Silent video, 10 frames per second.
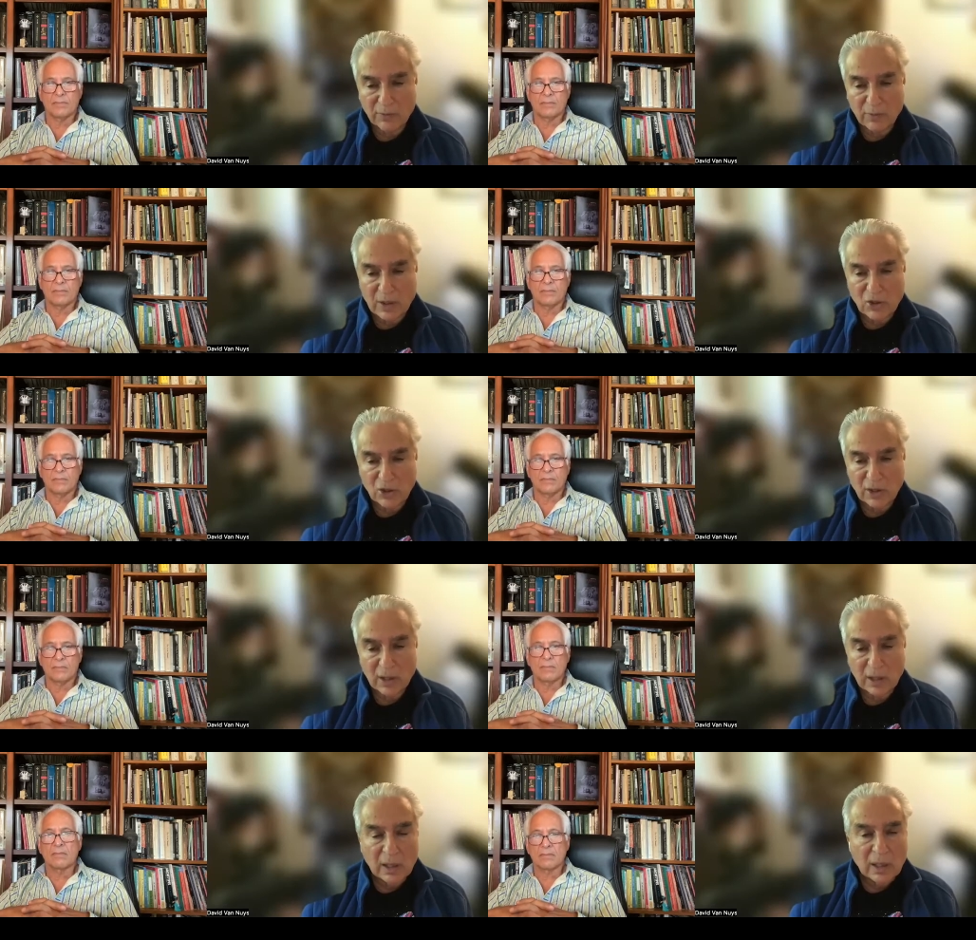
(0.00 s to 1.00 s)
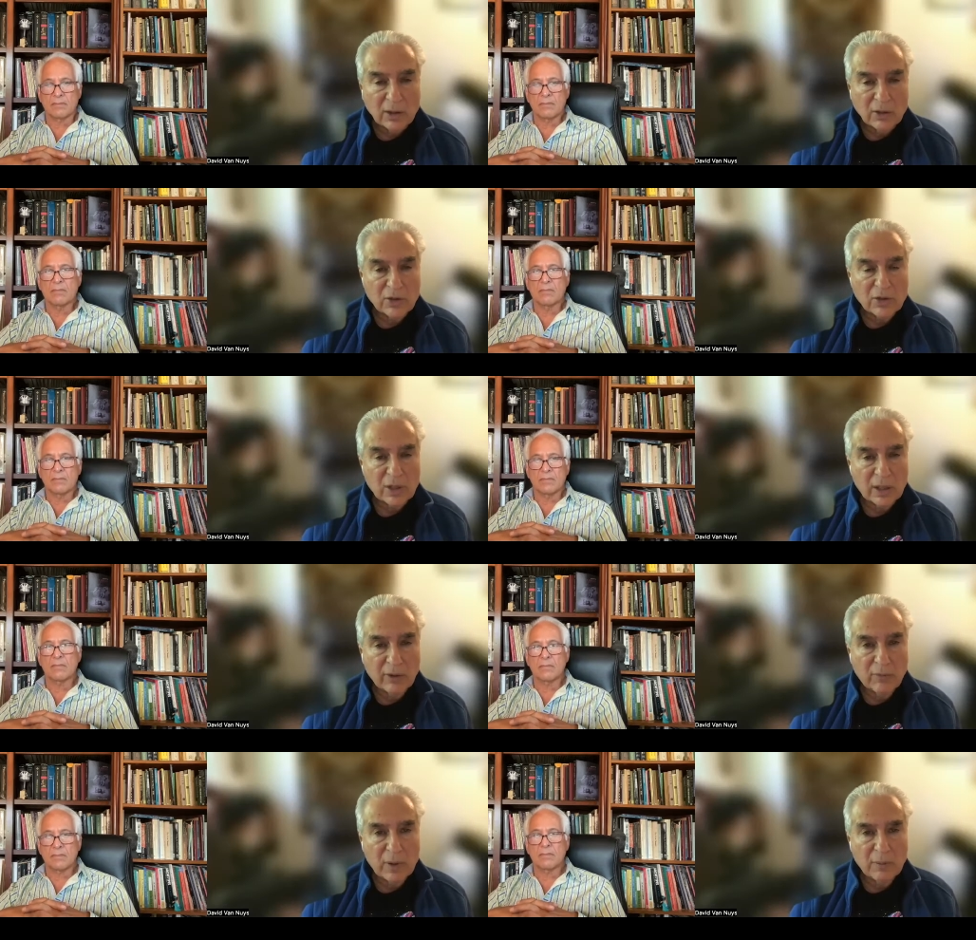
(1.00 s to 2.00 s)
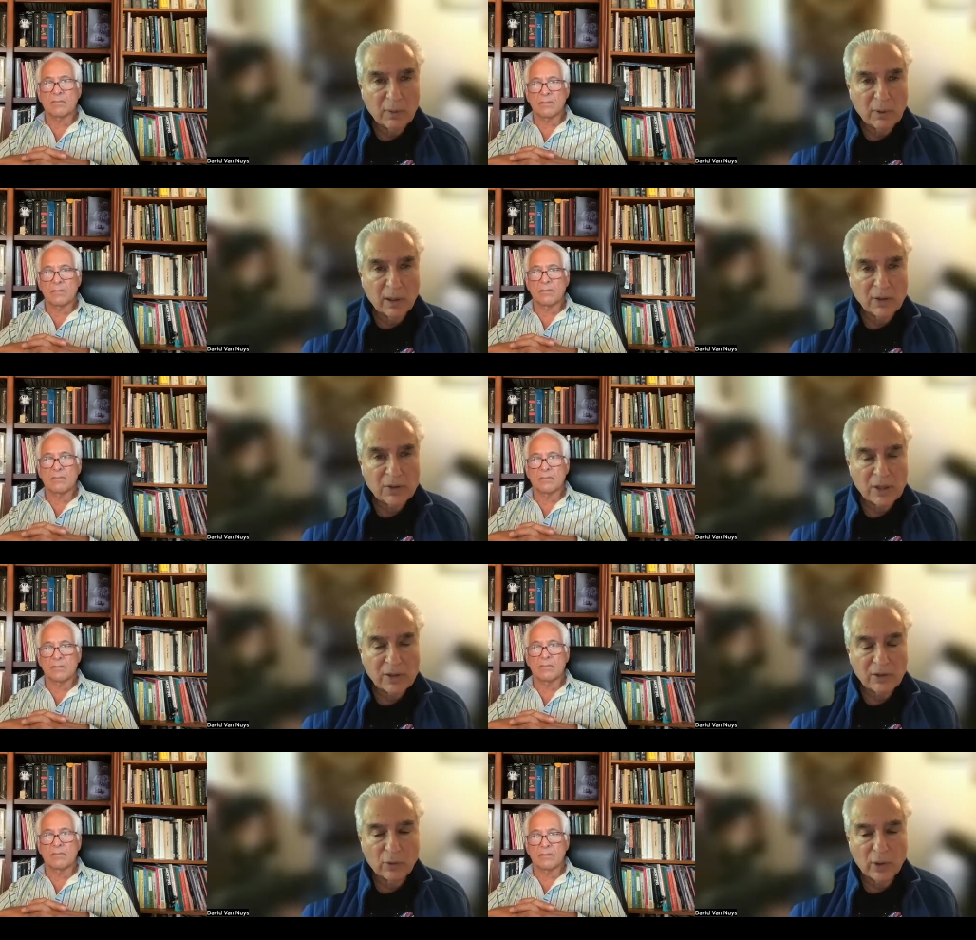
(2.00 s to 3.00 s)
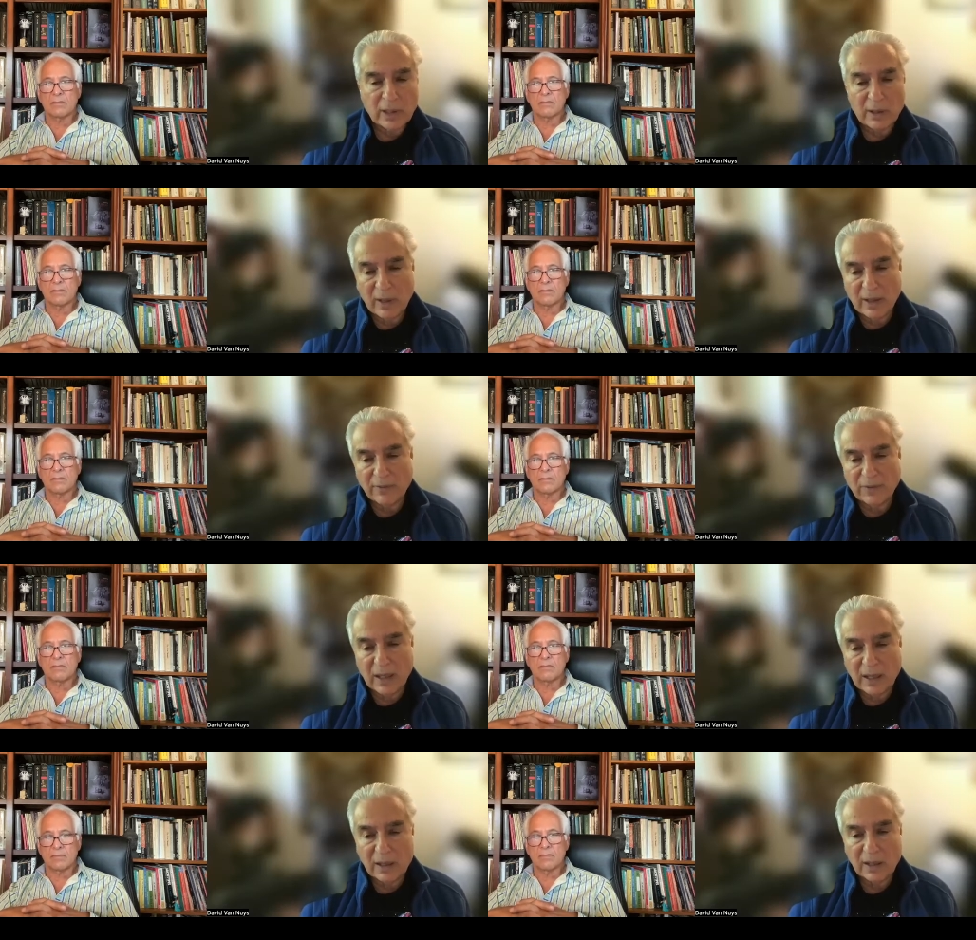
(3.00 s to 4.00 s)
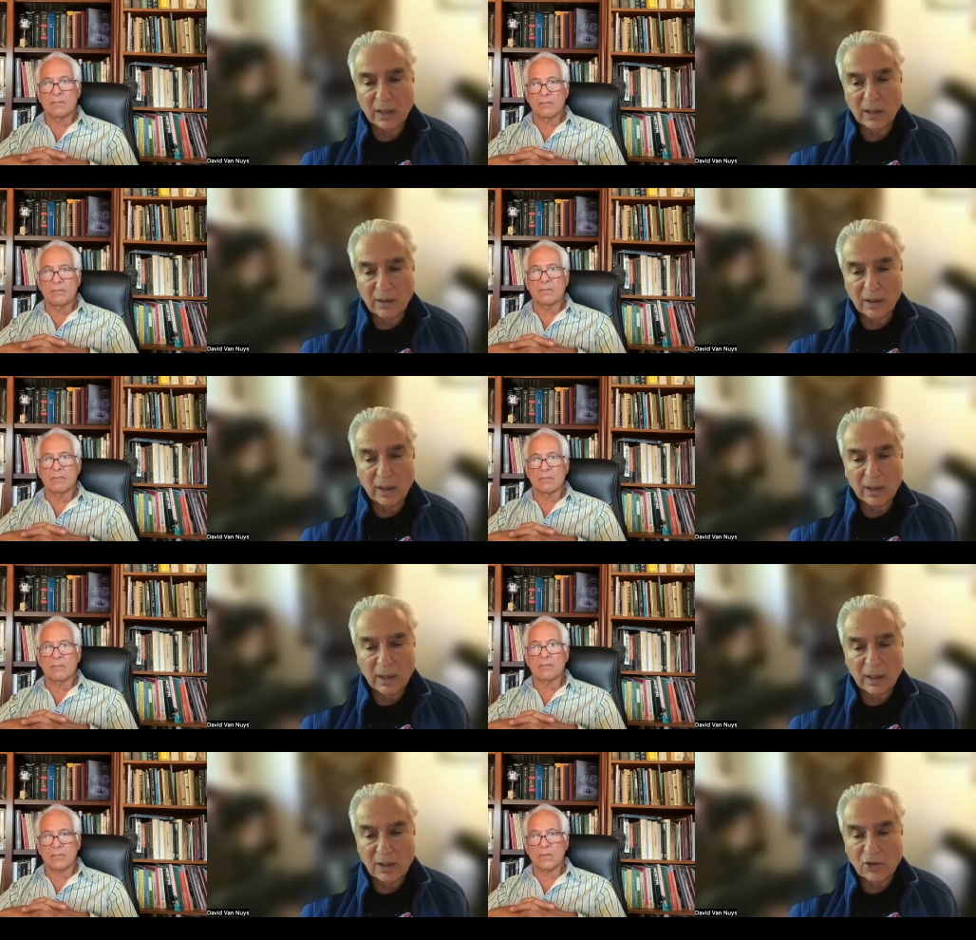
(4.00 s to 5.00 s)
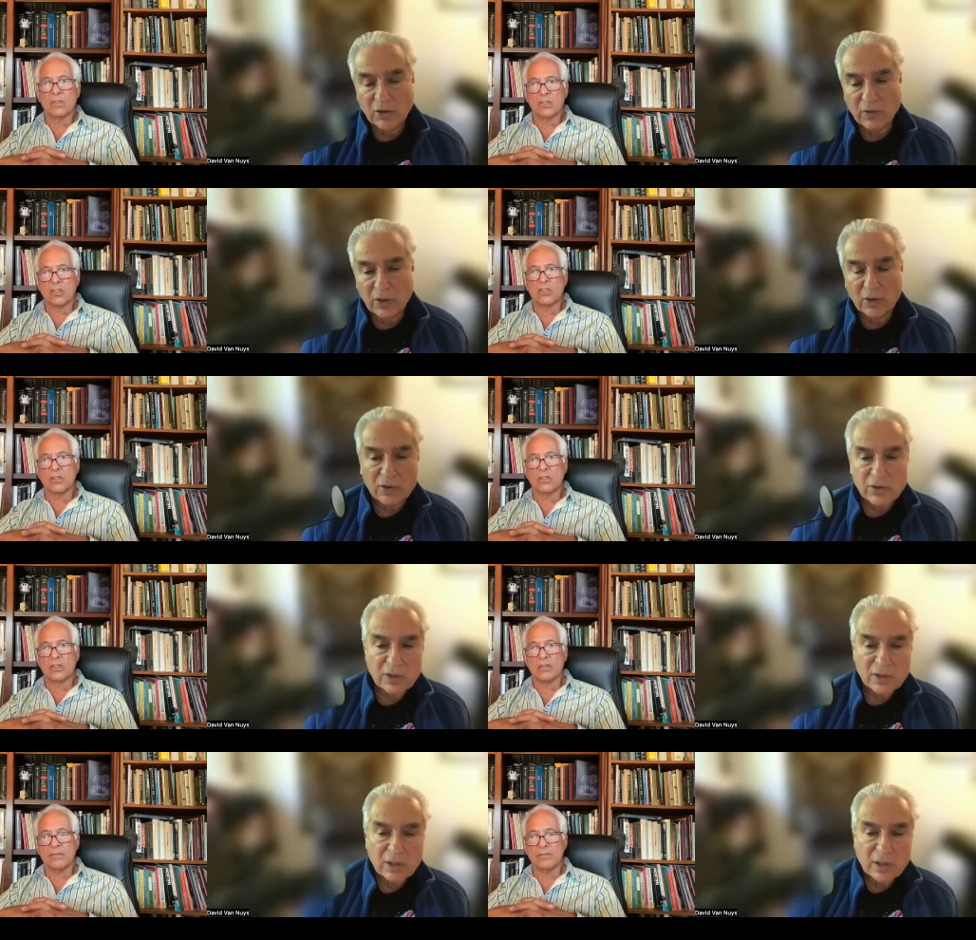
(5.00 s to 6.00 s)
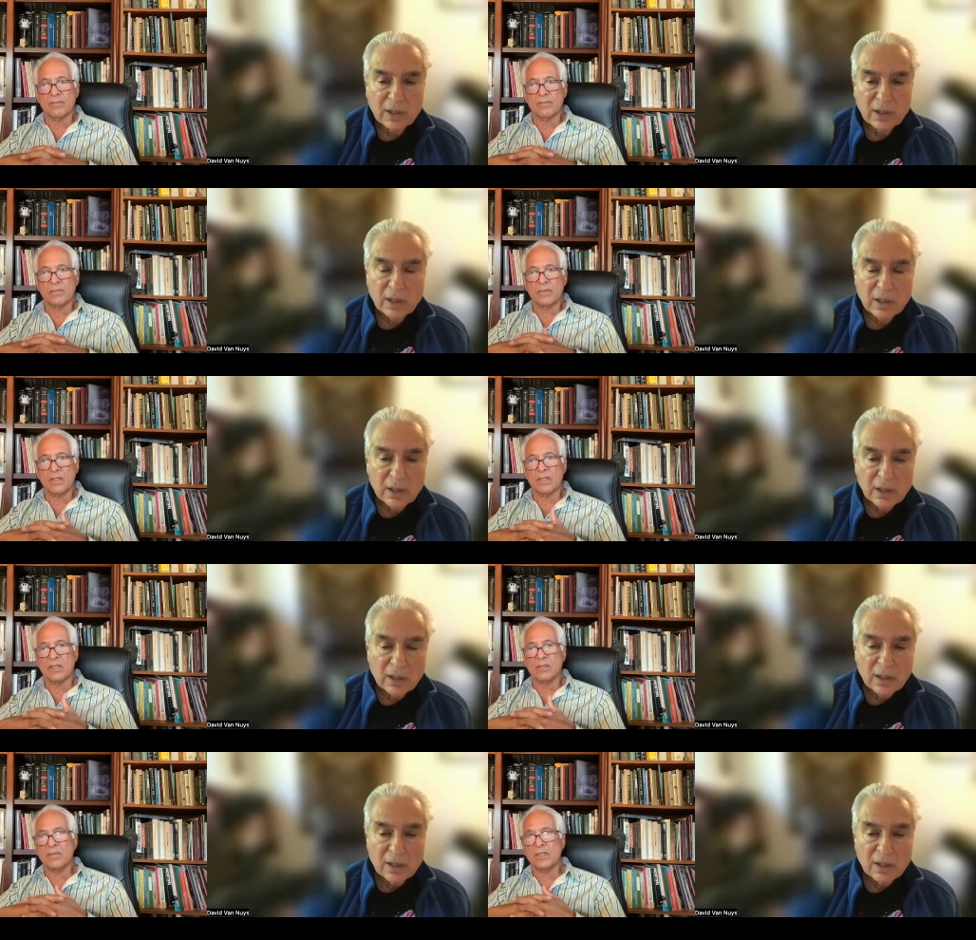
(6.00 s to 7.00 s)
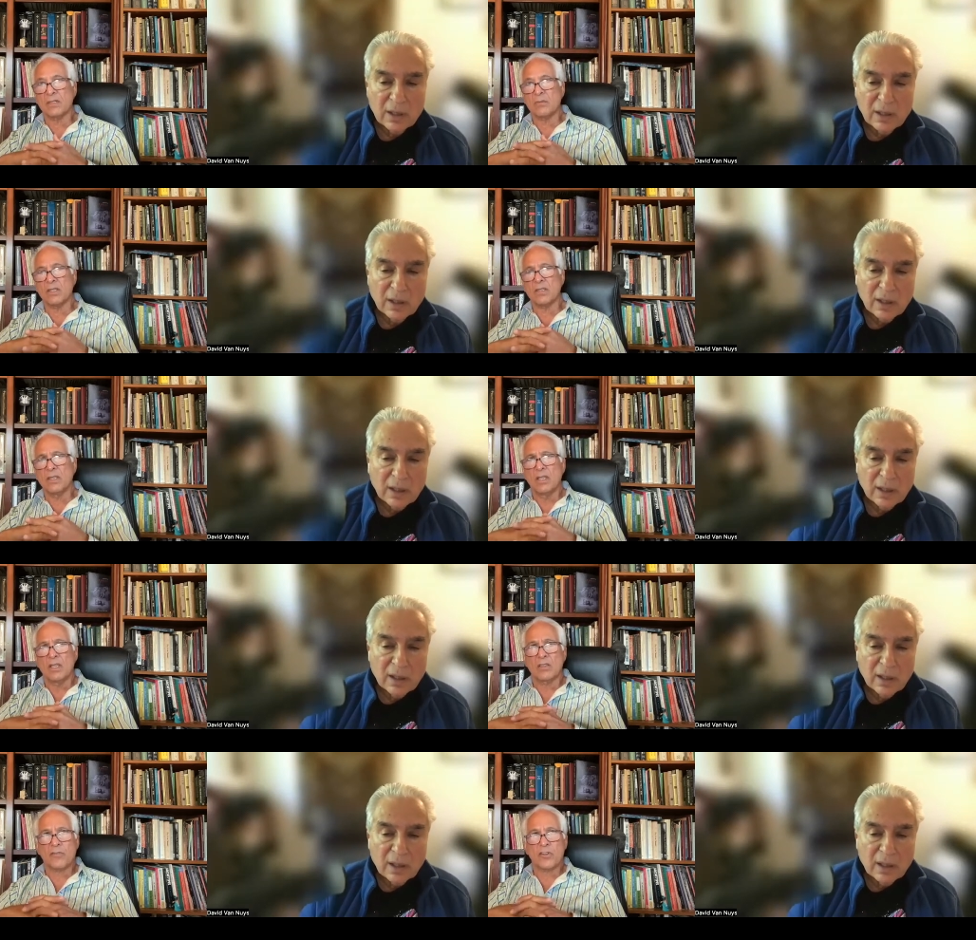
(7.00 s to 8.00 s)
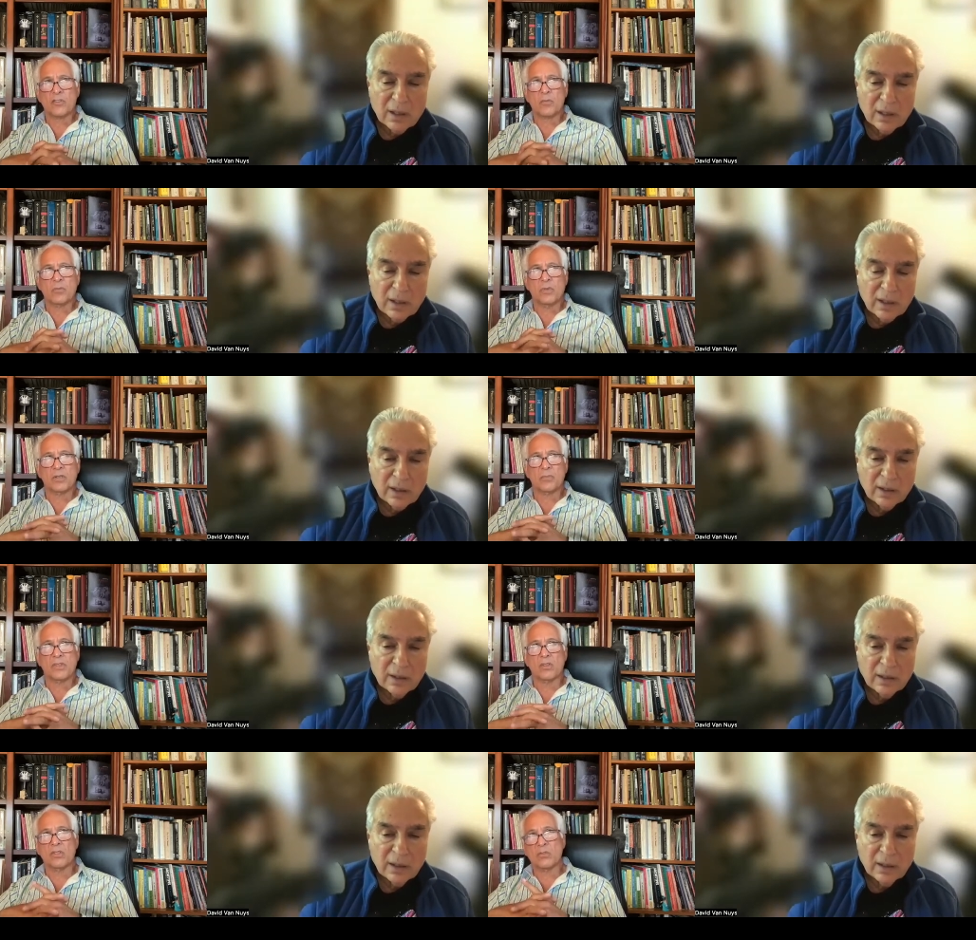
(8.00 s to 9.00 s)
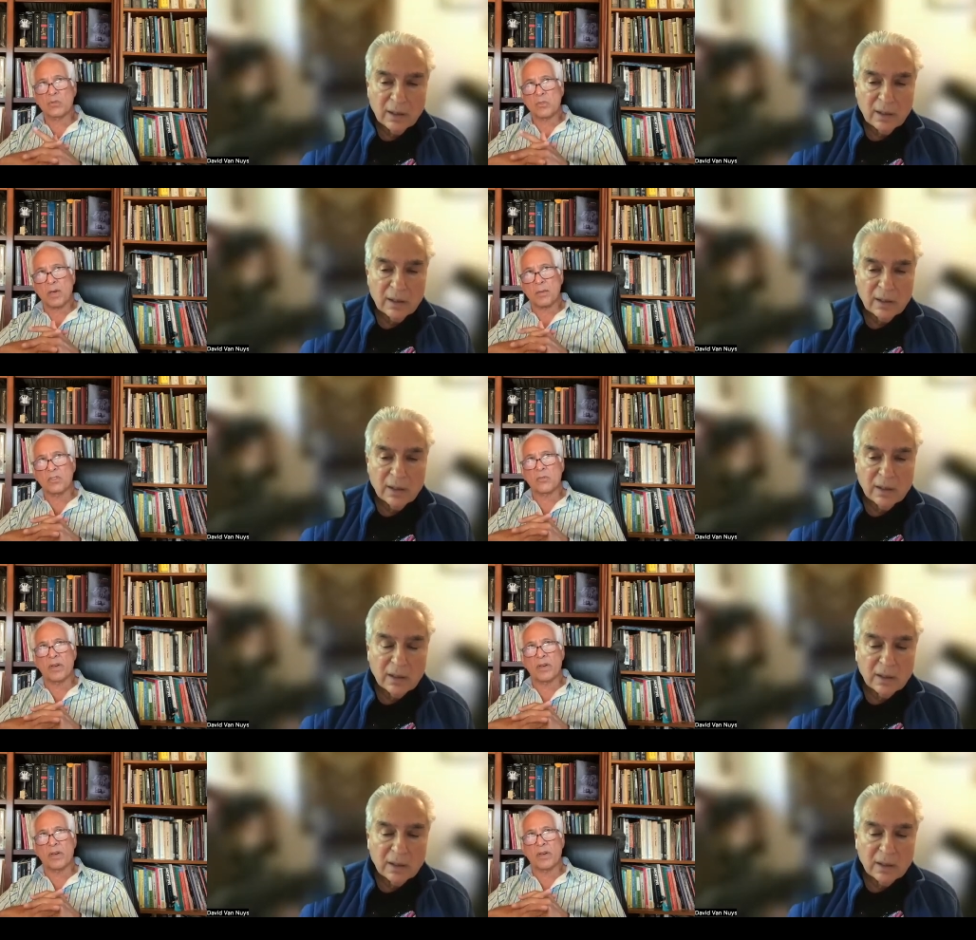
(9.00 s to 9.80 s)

Speaker 1: mentioned, just to give people a sense of what they might find in each of
Speaker 2: those. Sure. Yeah, yeah. Well, the first book, because it was published by